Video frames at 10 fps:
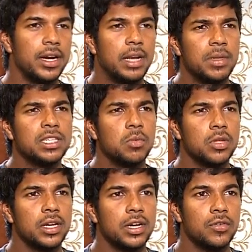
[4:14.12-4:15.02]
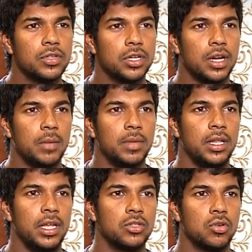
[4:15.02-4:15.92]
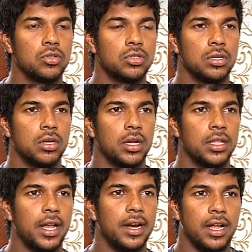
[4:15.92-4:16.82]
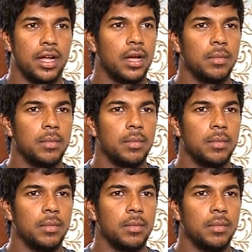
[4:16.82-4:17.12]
it depends upon the individual. I mean, he chose that.